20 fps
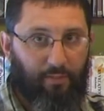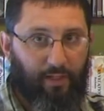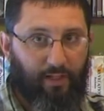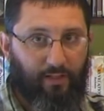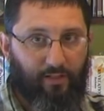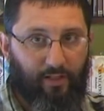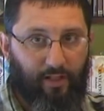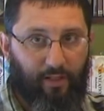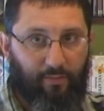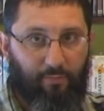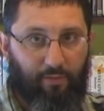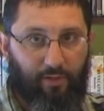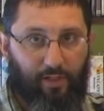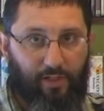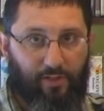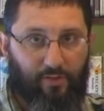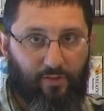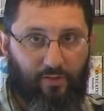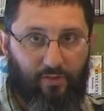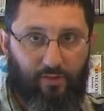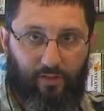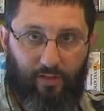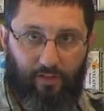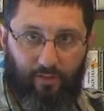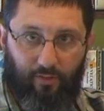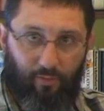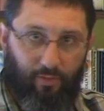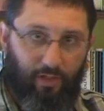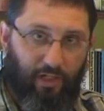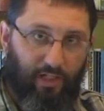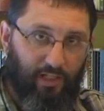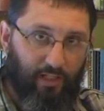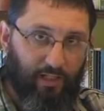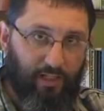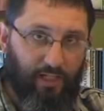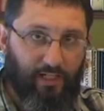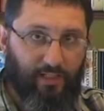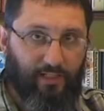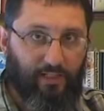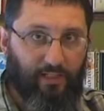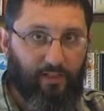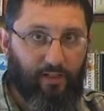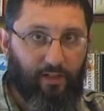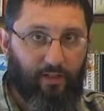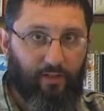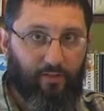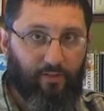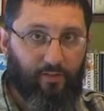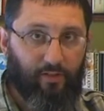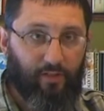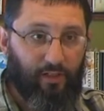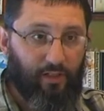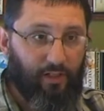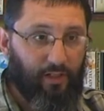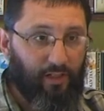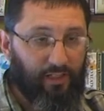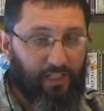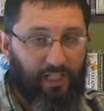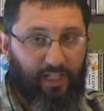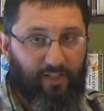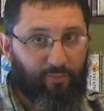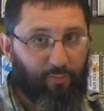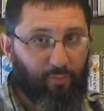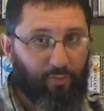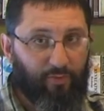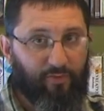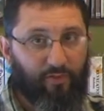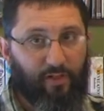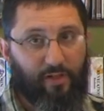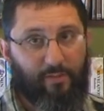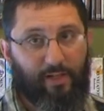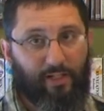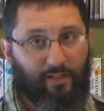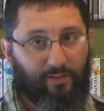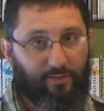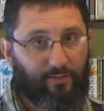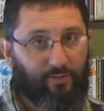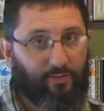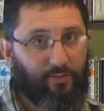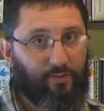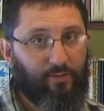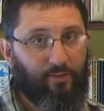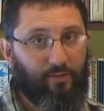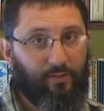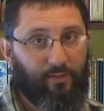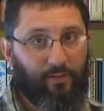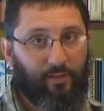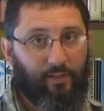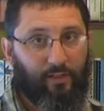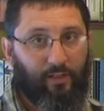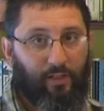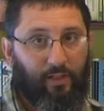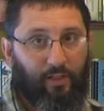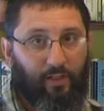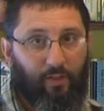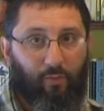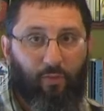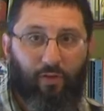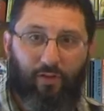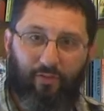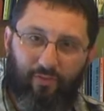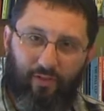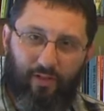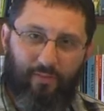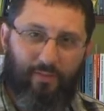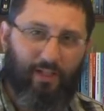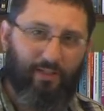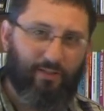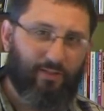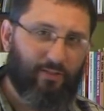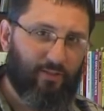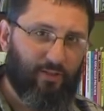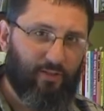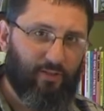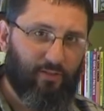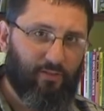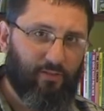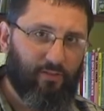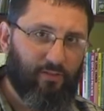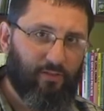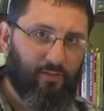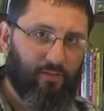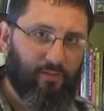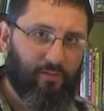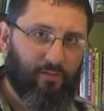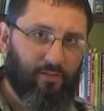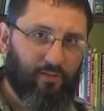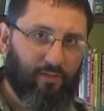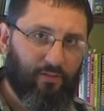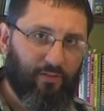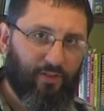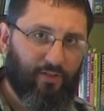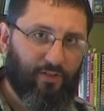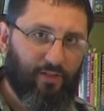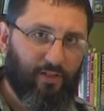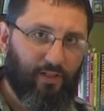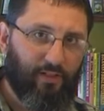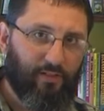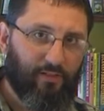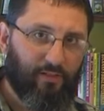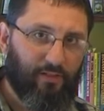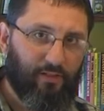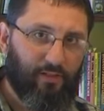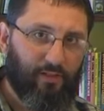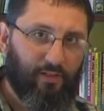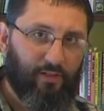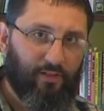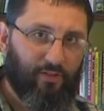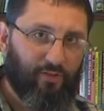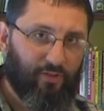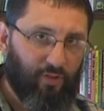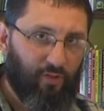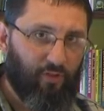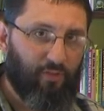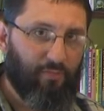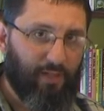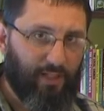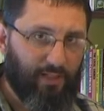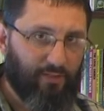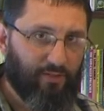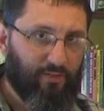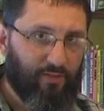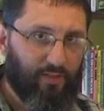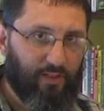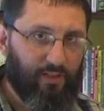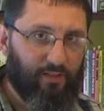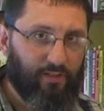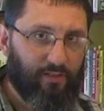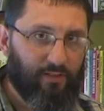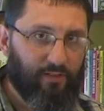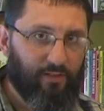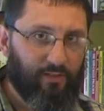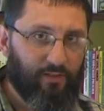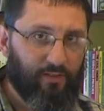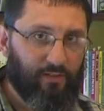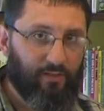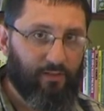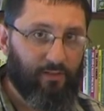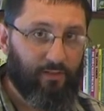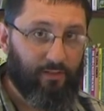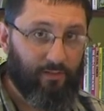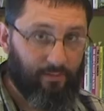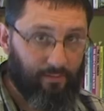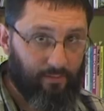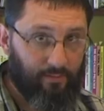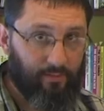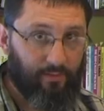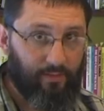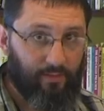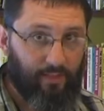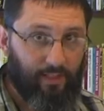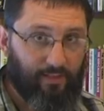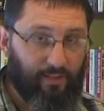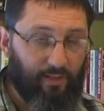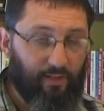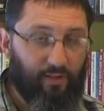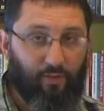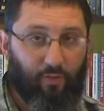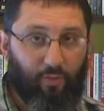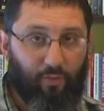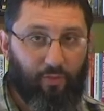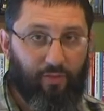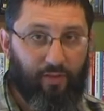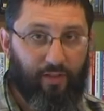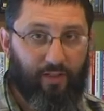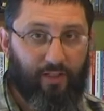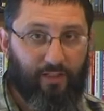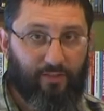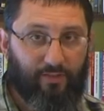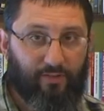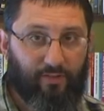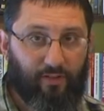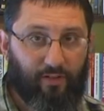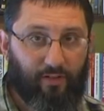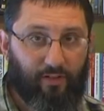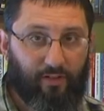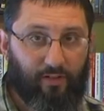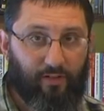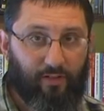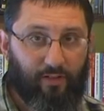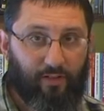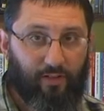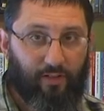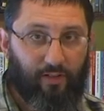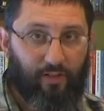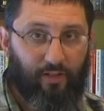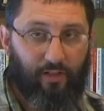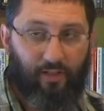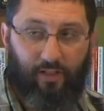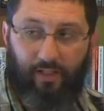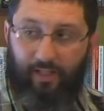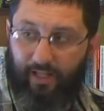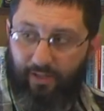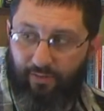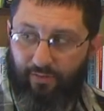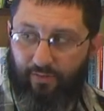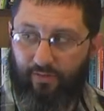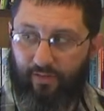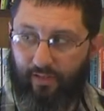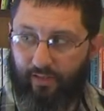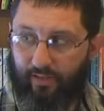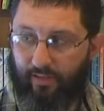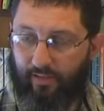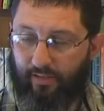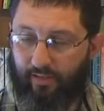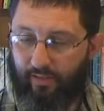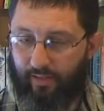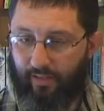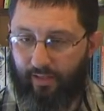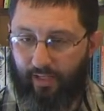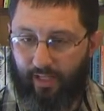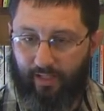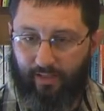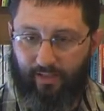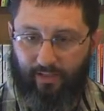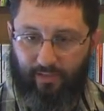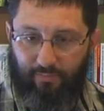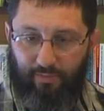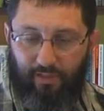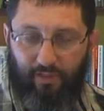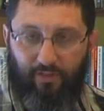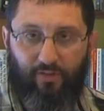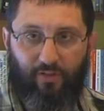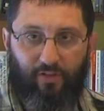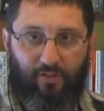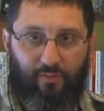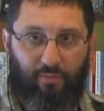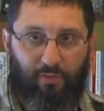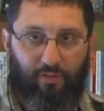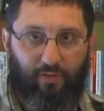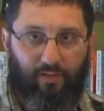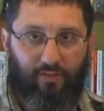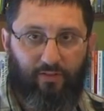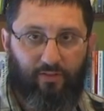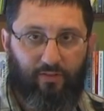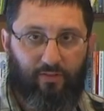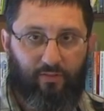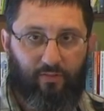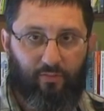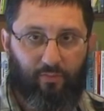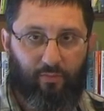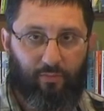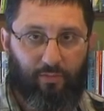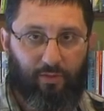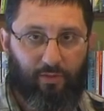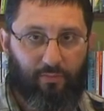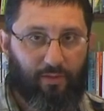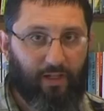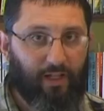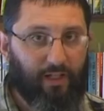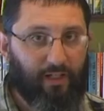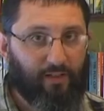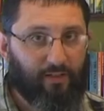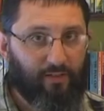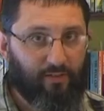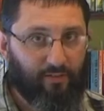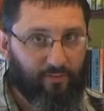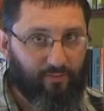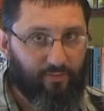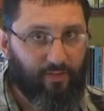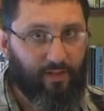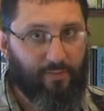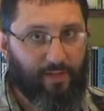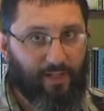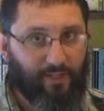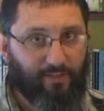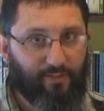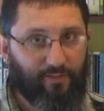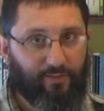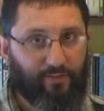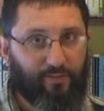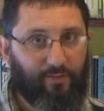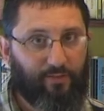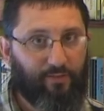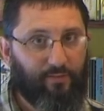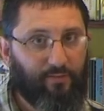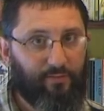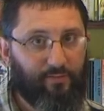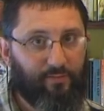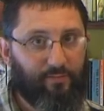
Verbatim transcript: big time preachers, and then going into the 1900s, a lot of them were Freemasons. What do Freemasons do originally? Stonemasonry. That's how the whole thing got started. Interesting that uh, a lot of these big church buildings were built by Freemasons.